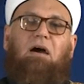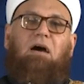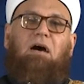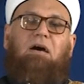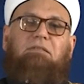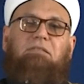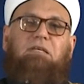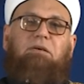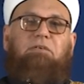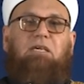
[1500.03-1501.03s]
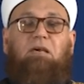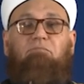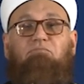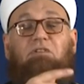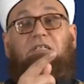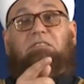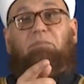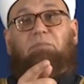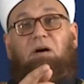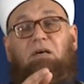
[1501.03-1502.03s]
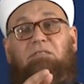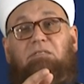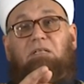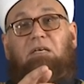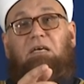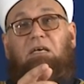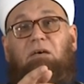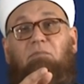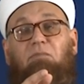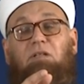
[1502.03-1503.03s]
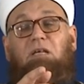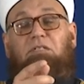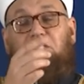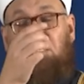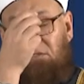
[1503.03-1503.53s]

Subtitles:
And they became really surprised. But they still